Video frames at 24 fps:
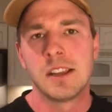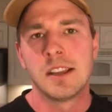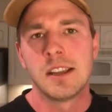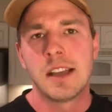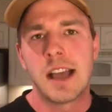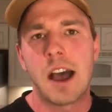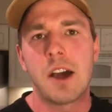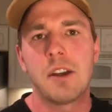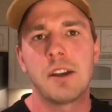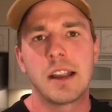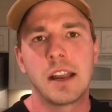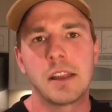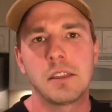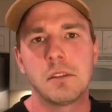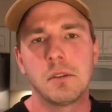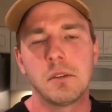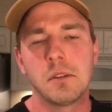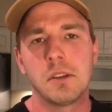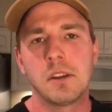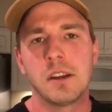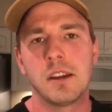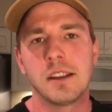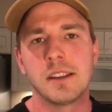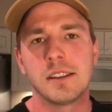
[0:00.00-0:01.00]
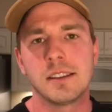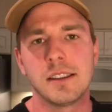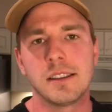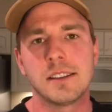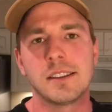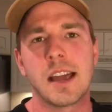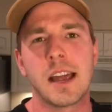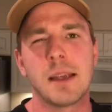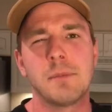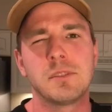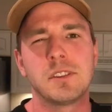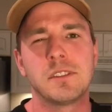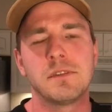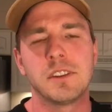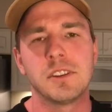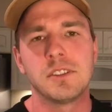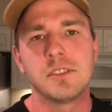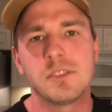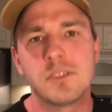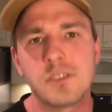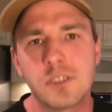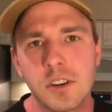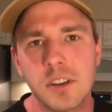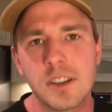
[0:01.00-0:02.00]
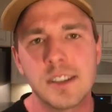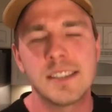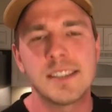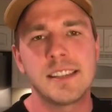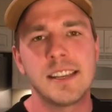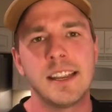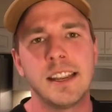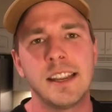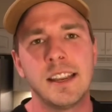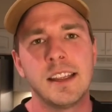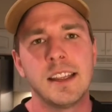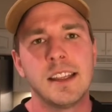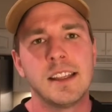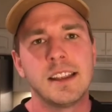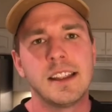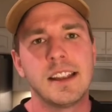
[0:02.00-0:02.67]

how to get through the times of uncertainty